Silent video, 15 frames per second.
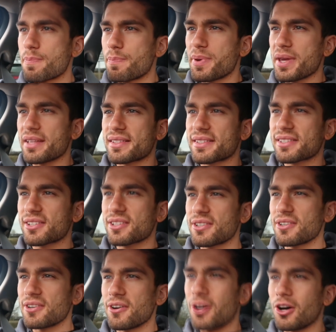bits
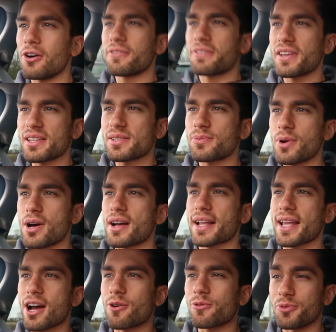of his
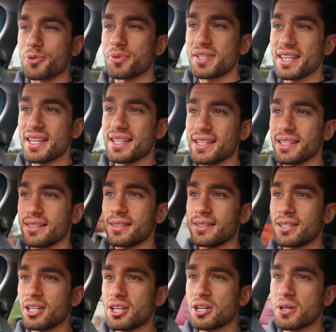workout
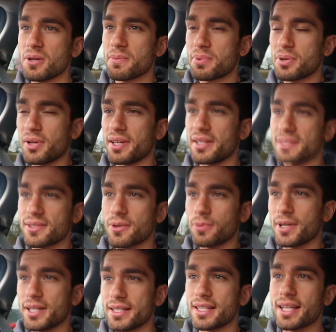routine put into
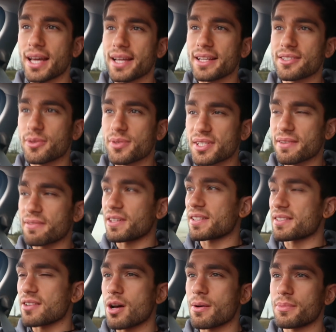one day. So he's giving
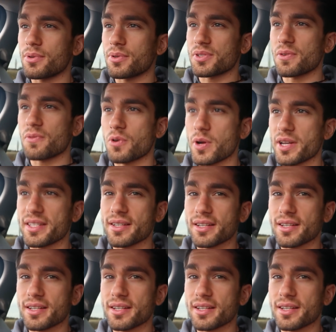examples of what he